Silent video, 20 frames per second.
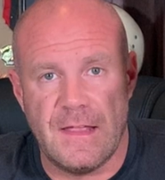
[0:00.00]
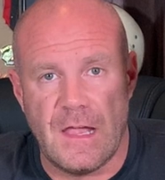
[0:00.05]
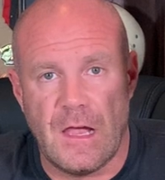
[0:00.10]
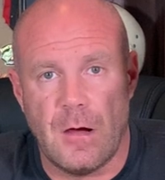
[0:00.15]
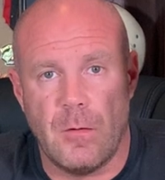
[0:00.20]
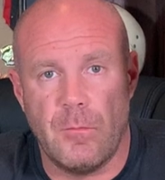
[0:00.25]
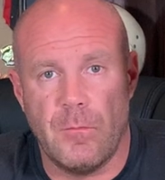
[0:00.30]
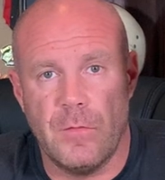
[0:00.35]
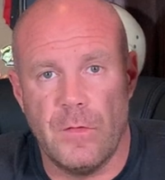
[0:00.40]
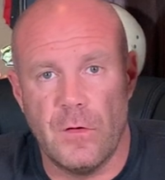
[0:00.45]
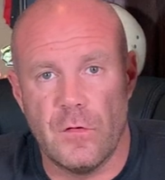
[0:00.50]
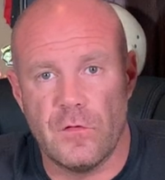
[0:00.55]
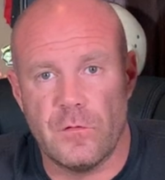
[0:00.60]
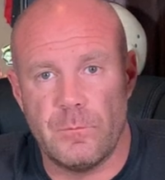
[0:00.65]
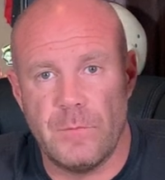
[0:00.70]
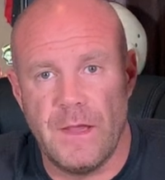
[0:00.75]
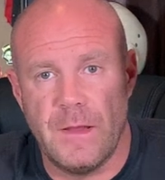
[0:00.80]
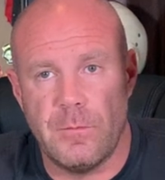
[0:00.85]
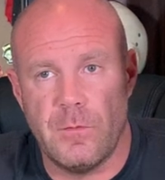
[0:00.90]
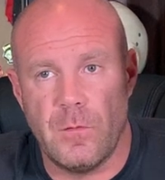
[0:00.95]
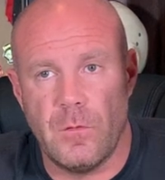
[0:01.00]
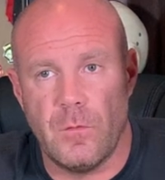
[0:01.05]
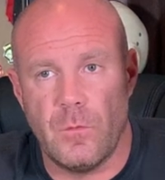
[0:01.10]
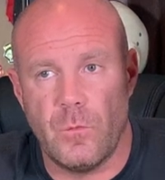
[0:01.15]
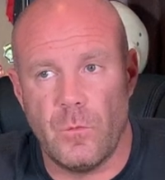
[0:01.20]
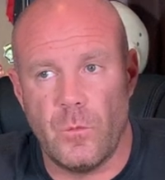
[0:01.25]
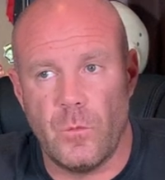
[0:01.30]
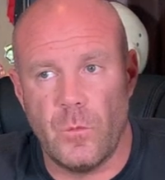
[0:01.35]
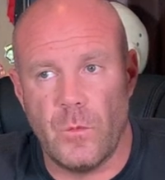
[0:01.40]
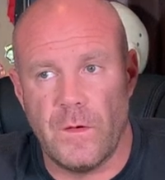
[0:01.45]
help those people
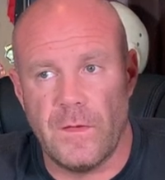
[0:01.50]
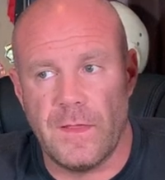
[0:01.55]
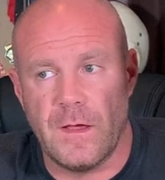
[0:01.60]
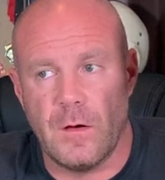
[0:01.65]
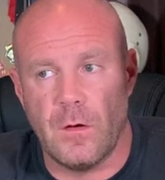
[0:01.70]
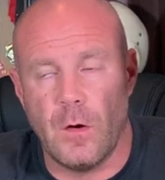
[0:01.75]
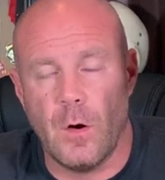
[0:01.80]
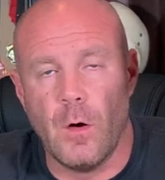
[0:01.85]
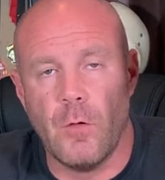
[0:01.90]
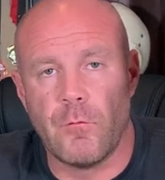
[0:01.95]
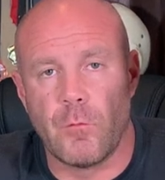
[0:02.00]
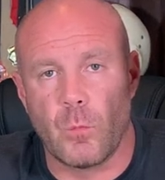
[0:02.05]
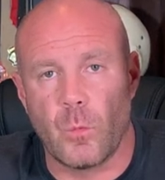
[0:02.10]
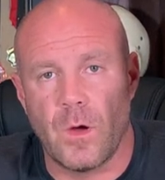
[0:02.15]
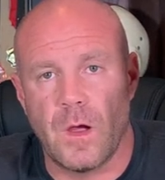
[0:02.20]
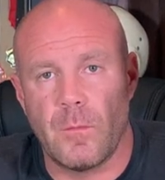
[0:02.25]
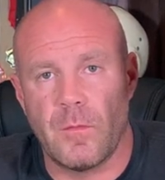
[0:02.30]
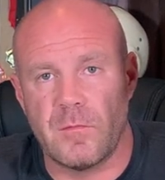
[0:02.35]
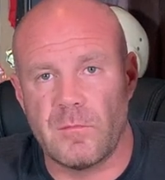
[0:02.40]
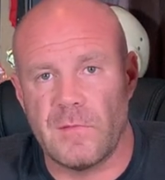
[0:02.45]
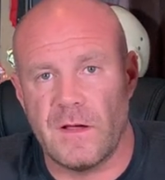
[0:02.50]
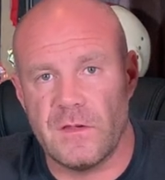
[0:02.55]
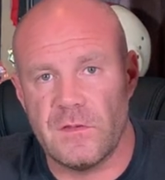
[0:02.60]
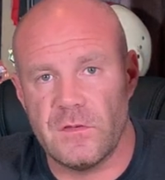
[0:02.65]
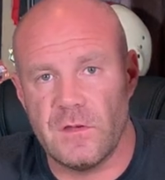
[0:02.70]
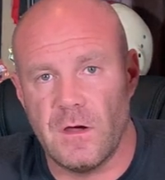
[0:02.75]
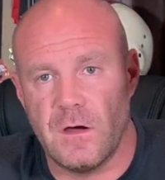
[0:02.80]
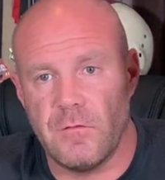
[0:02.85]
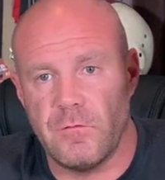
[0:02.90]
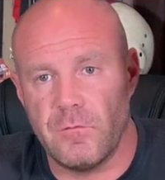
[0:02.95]
without overwhelming
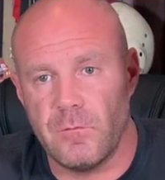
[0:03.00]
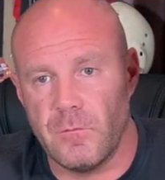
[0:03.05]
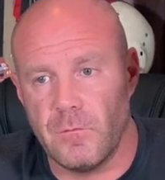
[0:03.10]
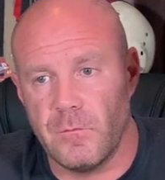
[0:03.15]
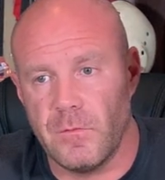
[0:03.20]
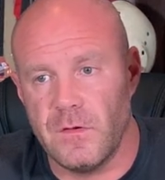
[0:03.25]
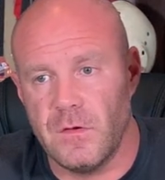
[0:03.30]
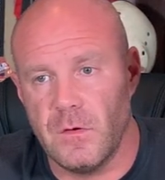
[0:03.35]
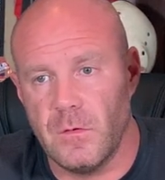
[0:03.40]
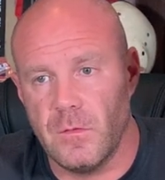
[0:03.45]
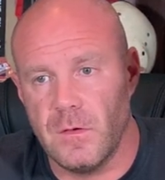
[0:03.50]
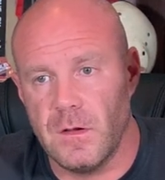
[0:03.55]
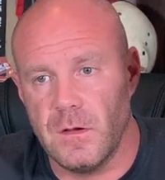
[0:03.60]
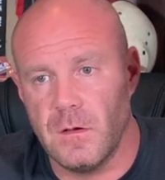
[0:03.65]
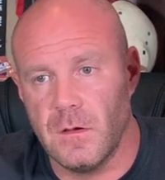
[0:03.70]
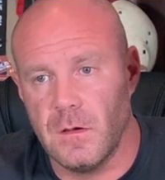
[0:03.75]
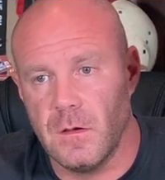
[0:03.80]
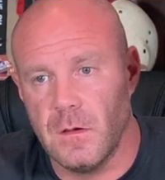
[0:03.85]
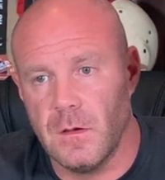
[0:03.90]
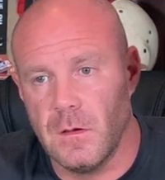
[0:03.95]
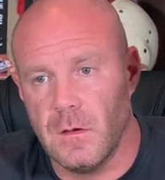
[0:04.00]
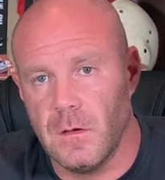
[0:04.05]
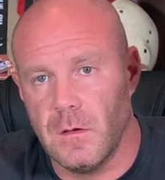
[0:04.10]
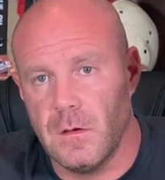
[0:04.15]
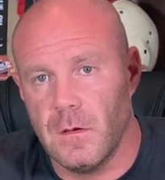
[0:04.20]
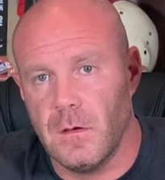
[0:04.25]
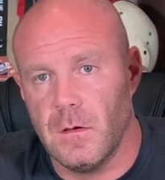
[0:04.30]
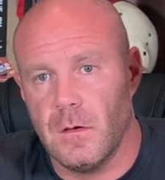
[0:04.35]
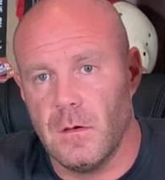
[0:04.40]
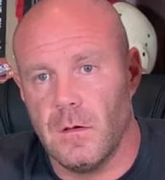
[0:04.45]
myself with doing
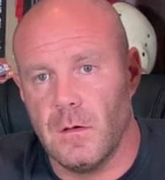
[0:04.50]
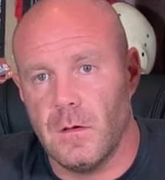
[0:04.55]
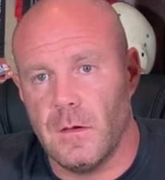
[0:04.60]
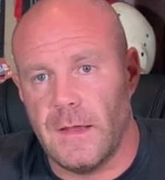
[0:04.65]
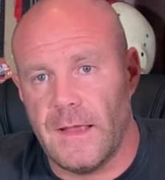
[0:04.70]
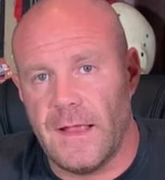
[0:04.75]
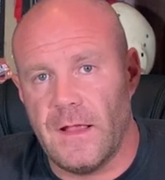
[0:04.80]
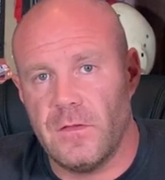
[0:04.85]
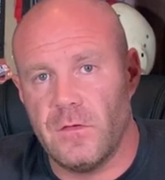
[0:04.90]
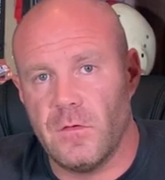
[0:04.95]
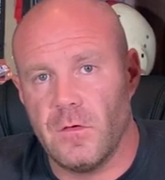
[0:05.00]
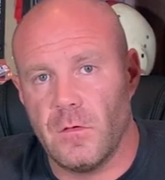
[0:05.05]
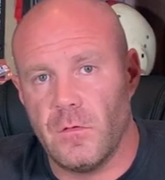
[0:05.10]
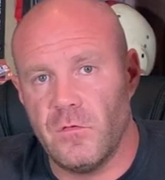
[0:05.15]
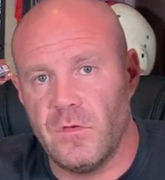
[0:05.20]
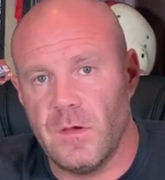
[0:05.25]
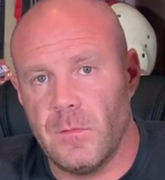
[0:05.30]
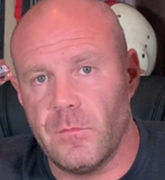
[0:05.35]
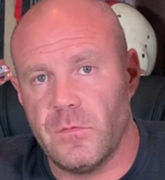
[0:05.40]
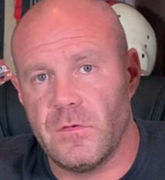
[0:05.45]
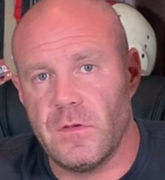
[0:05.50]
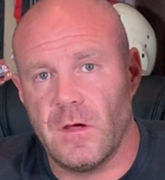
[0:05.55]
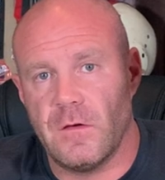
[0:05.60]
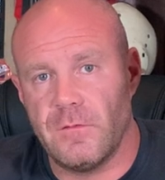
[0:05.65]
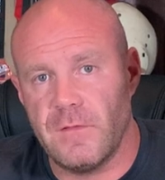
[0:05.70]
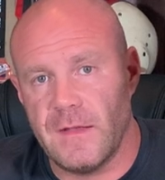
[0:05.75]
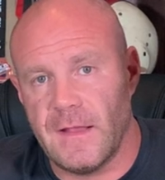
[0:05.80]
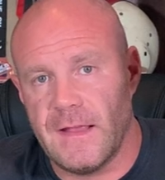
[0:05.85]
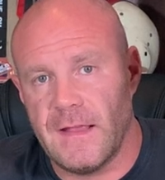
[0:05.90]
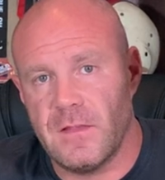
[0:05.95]
hands-on gym stuff
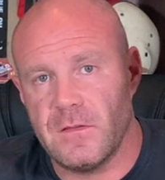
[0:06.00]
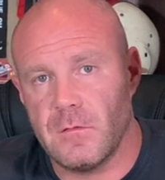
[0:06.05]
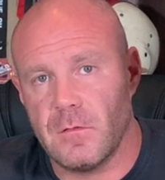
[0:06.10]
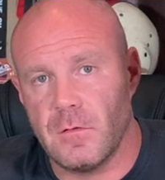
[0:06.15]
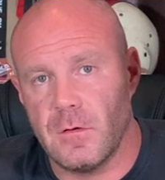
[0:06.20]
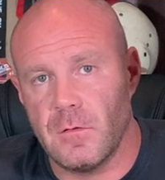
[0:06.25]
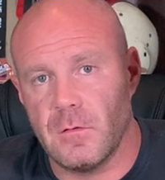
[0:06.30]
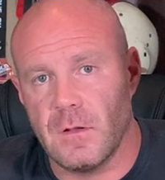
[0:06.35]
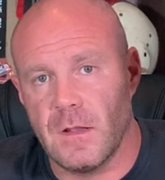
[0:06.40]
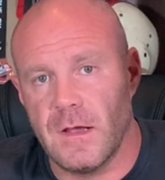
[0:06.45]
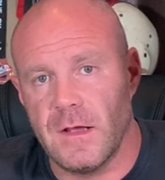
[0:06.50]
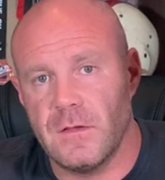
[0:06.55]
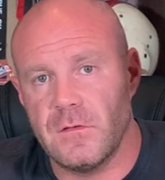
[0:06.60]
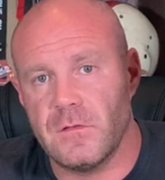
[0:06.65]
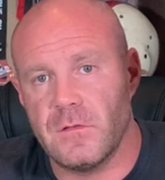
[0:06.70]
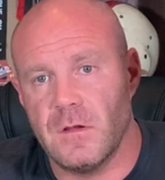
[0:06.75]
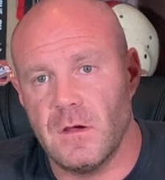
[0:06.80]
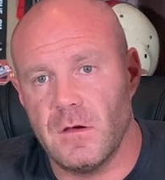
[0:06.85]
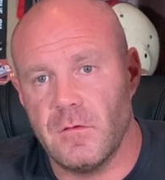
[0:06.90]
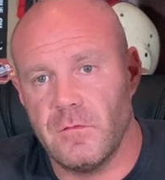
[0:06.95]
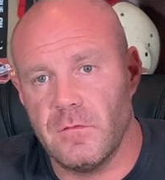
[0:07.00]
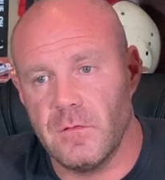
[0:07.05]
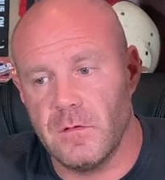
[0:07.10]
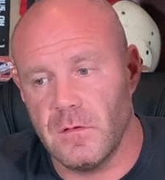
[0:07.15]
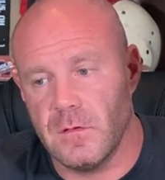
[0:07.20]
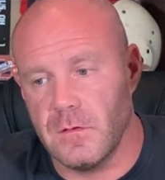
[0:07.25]
and hands-on online stuff.